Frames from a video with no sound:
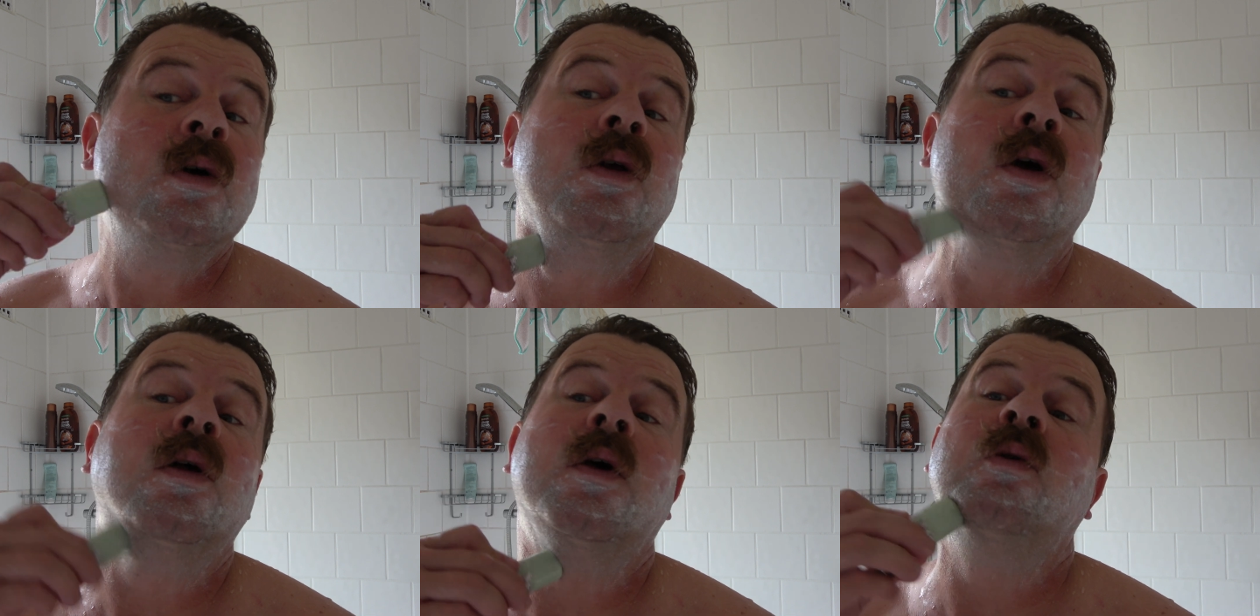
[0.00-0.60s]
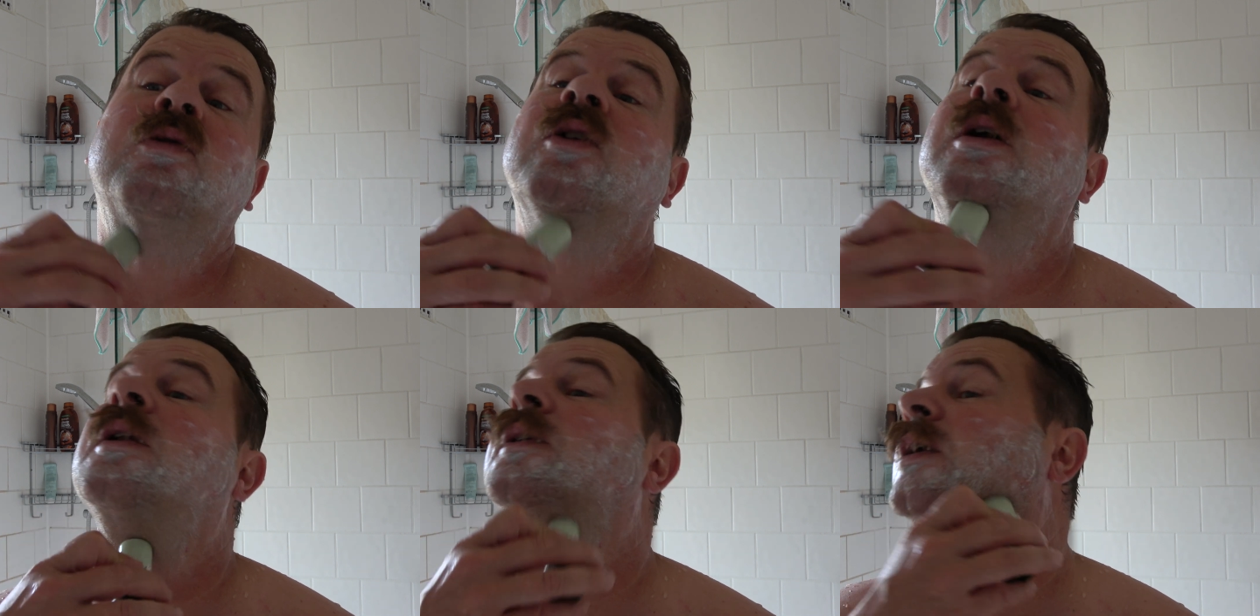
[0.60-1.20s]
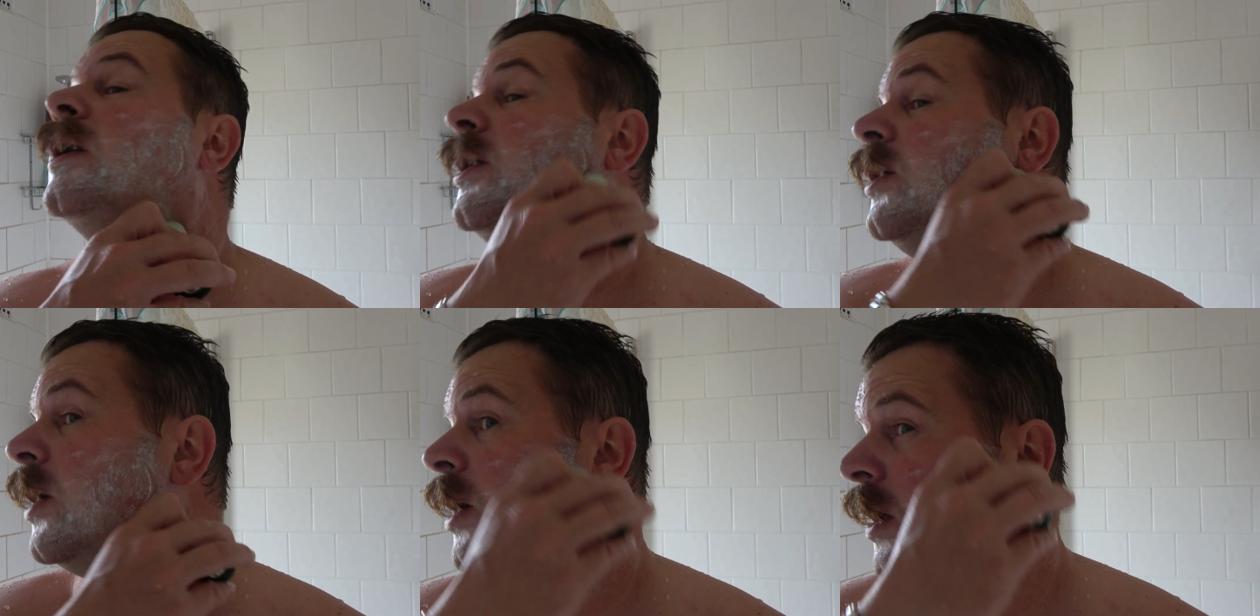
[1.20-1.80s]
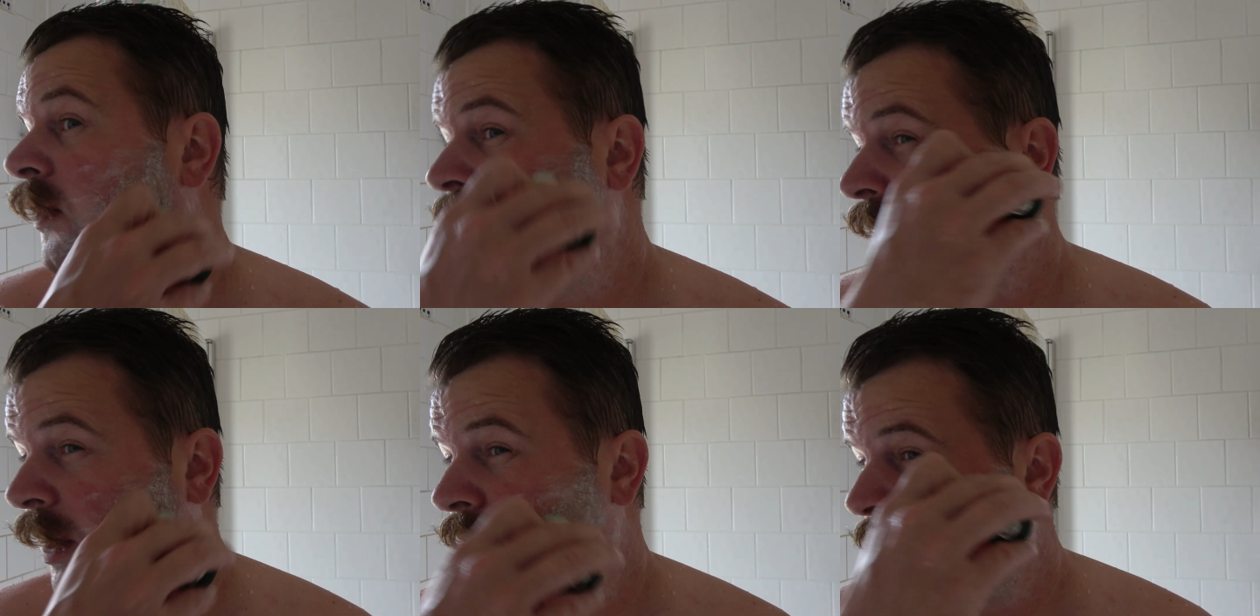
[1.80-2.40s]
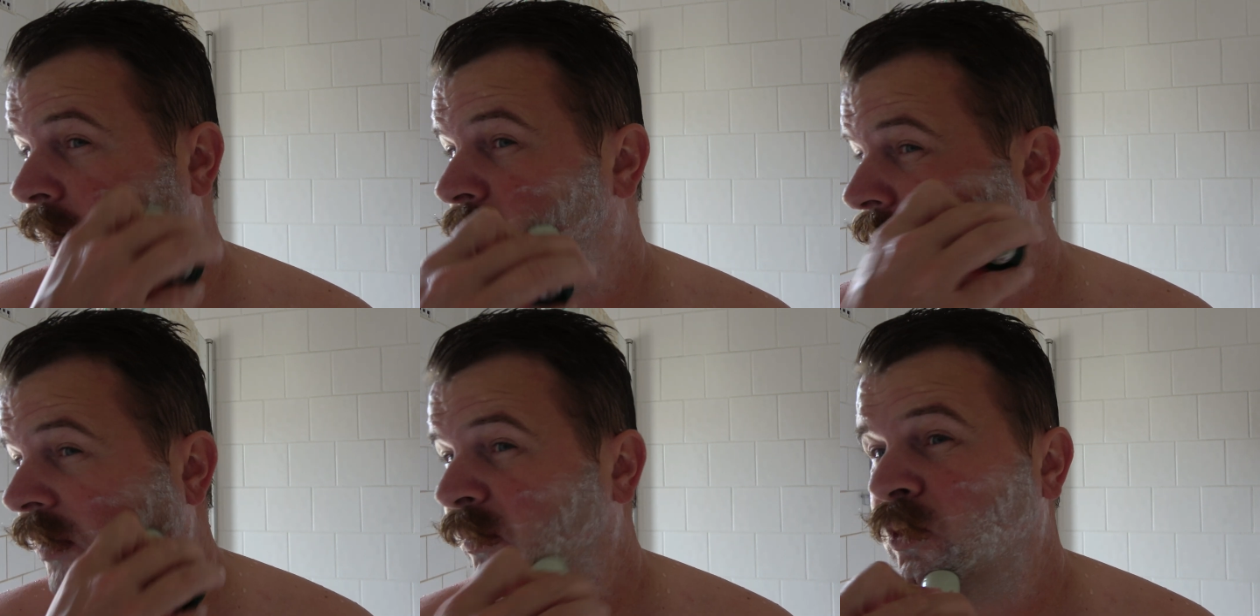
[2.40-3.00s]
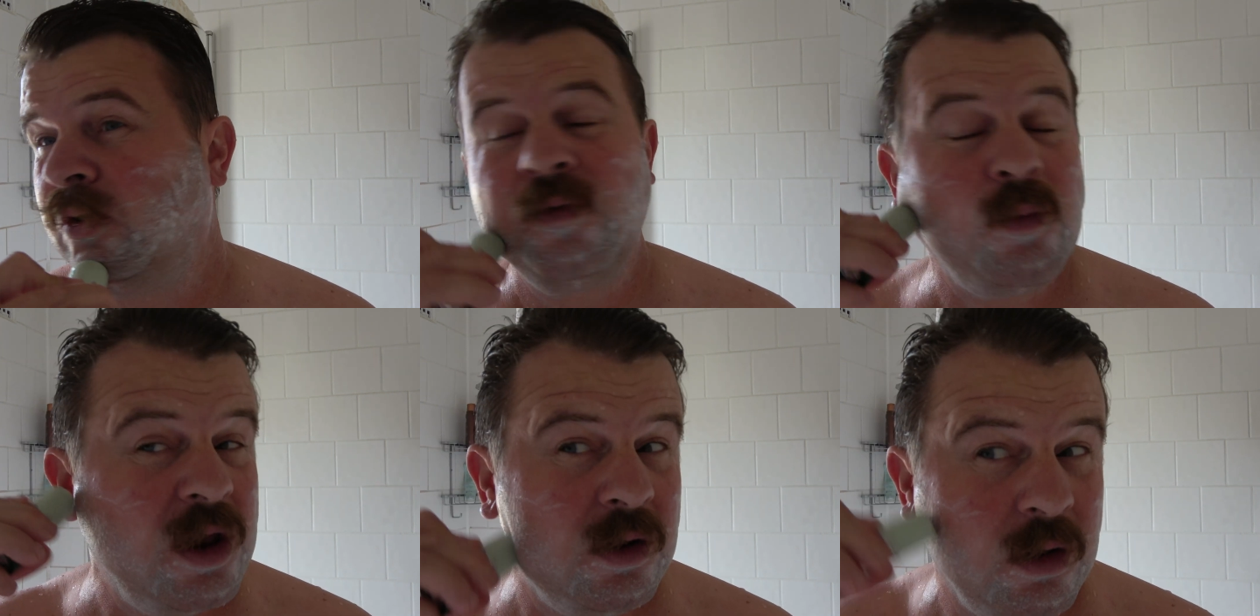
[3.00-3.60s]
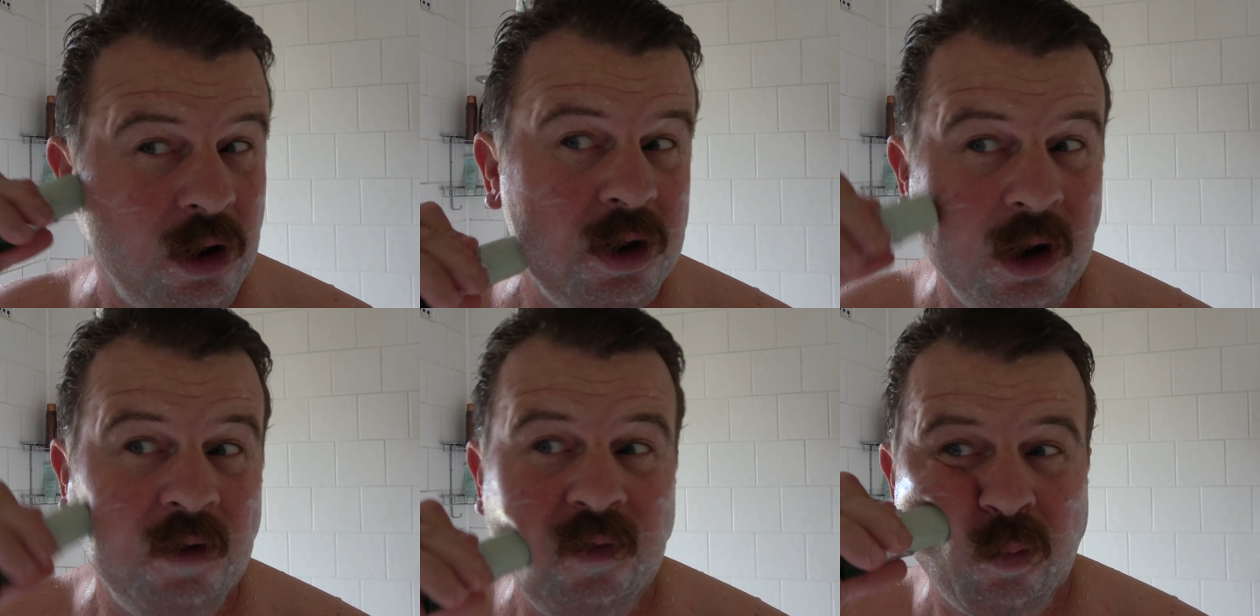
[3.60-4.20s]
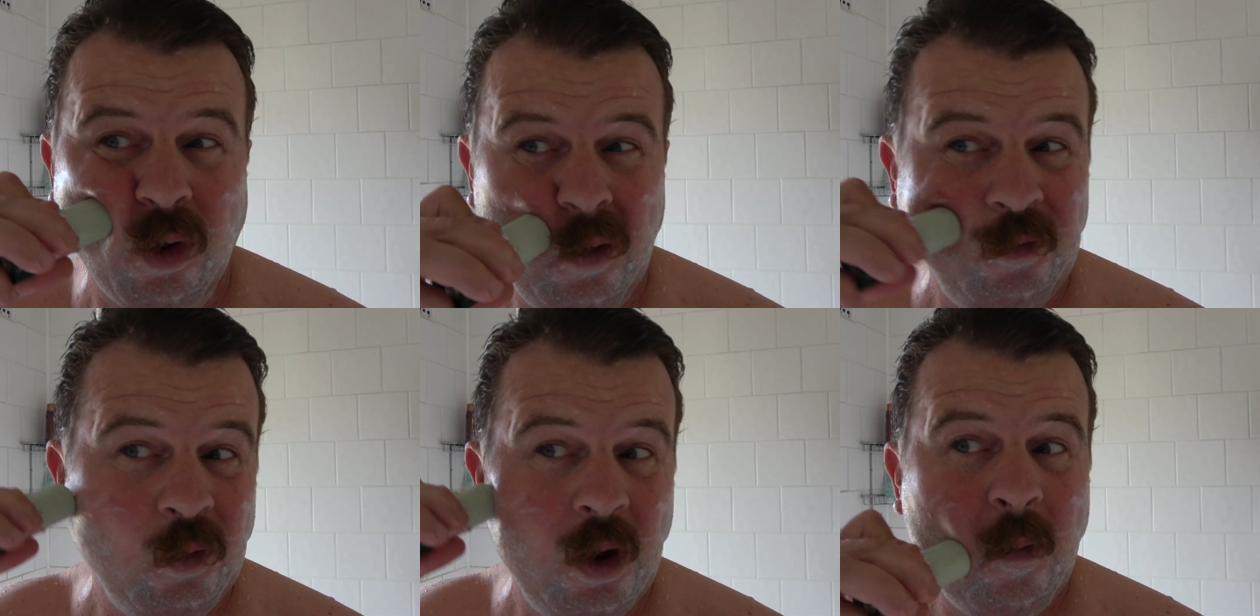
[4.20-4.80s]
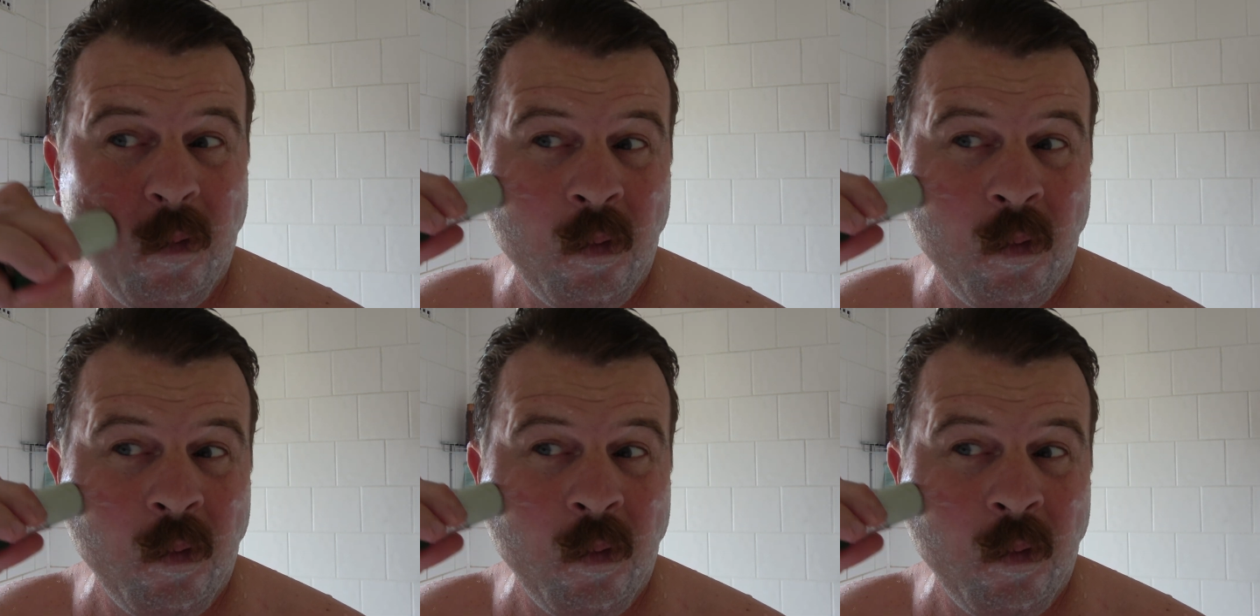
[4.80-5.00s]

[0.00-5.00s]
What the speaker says: You know, they all start undercutting your hairs, you get ingrown hairs more. If you like, you know, if you're prone to it.